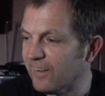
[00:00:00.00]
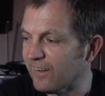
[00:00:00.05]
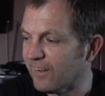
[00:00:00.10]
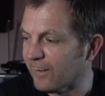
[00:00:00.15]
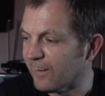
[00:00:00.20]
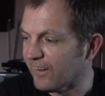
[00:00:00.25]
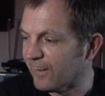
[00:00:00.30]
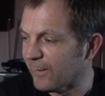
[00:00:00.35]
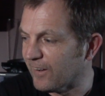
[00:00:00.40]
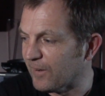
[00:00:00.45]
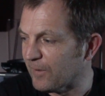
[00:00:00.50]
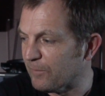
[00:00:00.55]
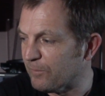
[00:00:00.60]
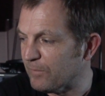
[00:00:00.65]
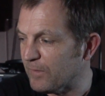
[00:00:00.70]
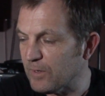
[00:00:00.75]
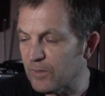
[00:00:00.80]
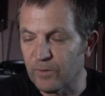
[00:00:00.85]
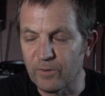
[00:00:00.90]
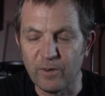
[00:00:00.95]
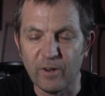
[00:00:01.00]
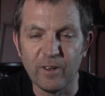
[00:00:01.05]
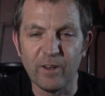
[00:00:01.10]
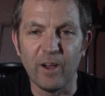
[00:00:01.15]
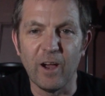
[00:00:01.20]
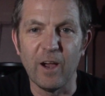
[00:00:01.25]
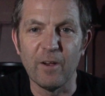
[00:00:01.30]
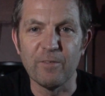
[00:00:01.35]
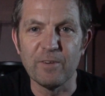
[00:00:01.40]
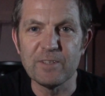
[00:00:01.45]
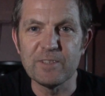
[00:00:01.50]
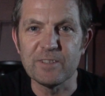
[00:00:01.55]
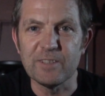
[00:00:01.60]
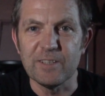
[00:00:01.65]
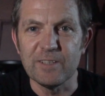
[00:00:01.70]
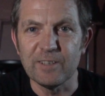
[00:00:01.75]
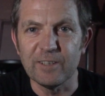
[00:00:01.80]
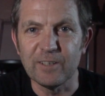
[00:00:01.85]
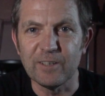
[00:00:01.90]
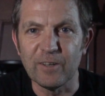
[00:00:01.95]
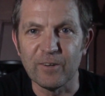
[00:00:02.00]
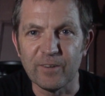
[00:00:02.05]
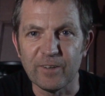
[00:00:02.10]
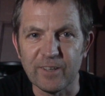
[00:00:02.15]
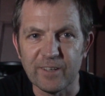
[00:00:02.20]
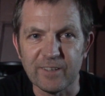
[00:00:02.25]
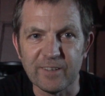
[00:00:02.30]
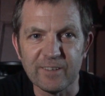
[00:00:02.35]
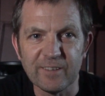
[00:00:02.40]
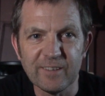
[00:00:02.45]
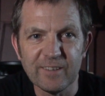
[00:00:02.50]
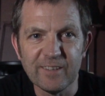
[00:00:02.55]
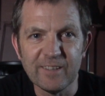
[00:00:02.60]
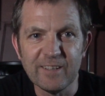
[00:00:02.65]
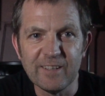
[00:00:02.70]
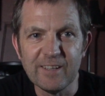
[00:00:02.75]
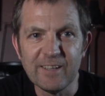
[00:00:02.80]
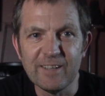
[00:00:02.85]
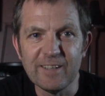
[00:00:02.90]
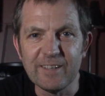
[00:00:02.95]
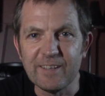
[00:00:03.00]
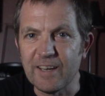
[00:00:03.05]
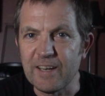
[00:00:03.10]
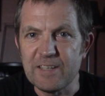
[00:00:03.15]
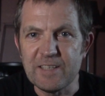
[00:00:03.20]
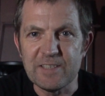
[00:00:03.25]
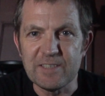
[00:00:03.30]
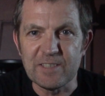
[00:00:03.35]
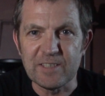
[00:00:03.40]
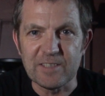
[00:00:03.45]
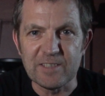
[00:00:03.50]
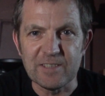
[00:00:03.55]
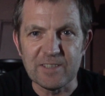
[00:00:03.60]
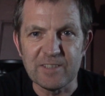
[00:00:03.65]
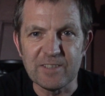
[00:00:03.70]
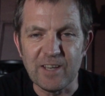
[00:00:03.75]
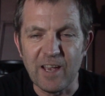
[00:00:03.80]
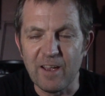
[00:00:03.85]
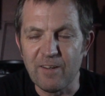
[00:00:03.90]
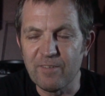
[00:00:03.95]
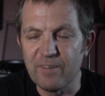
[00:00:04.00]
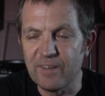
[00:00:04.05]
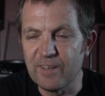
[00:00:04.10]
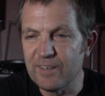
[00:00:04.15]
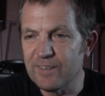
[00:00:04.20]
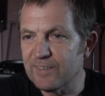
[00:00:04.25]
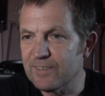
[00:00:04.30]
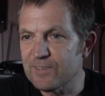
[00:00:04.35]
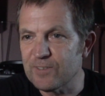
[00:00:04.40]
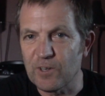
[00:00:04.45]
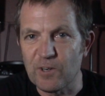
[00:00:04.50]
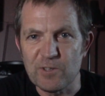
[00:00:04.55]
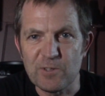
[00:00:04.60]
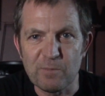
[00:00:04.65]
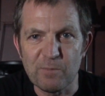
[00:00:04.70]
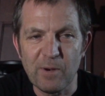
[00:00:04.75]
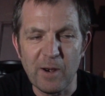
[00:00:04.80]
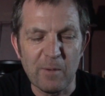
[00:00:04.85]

Um, you know, obviously you could go to 1967, Sgt.